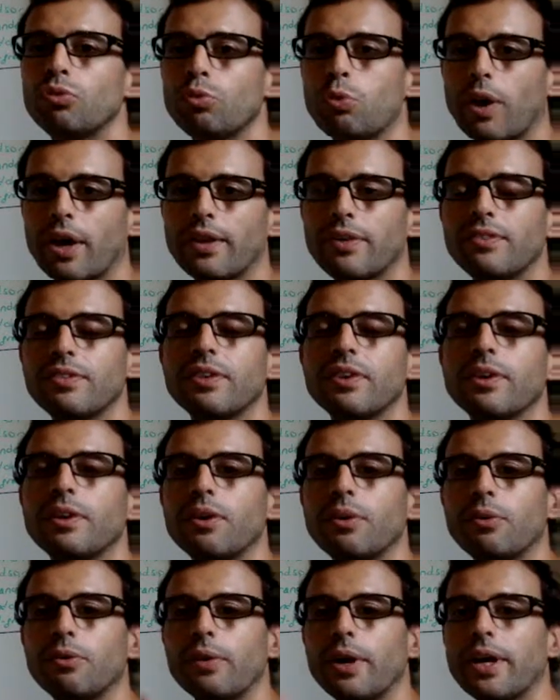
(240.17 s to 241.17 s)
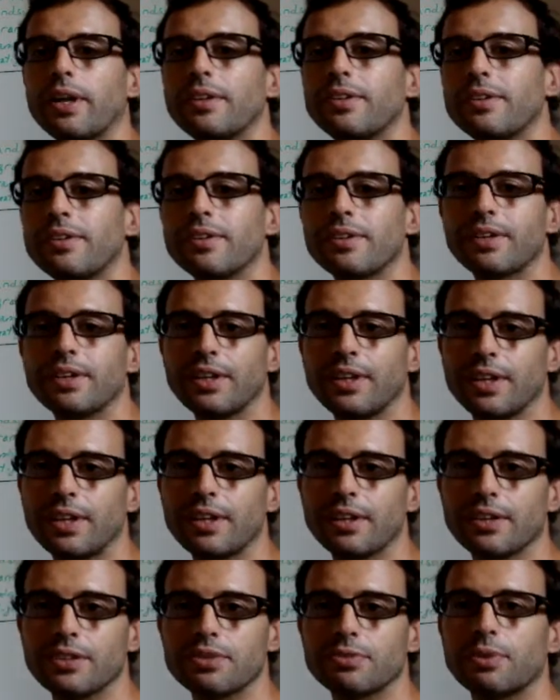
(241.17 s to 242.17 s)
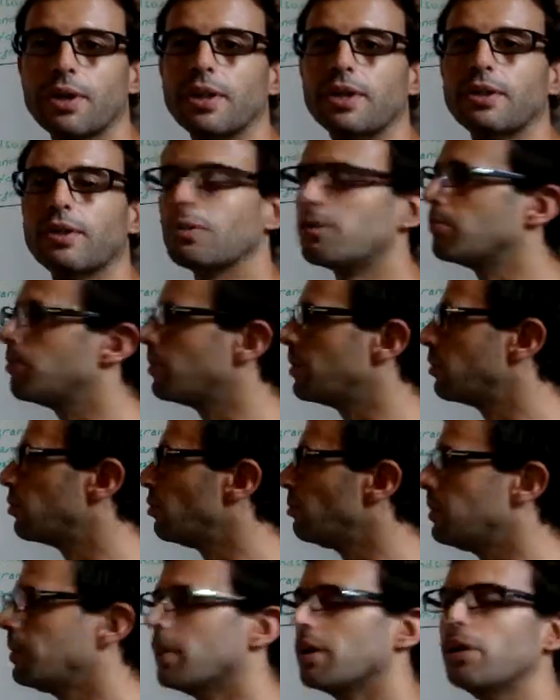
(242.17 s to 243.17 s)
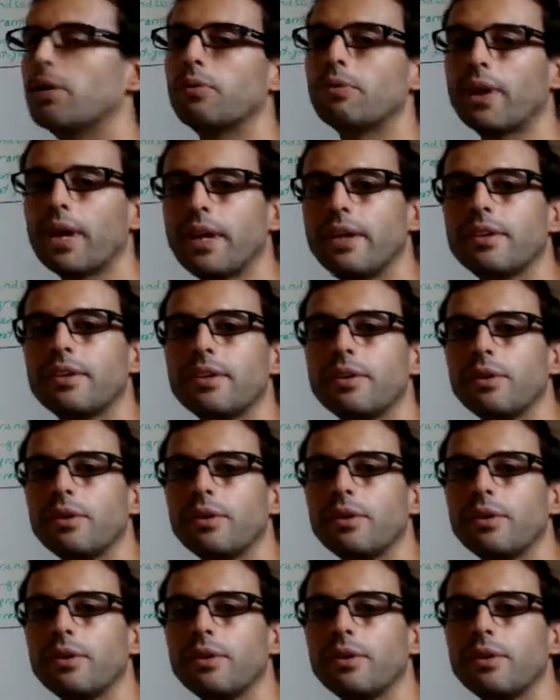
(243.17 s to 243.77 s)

twice great in English, right? This would be the great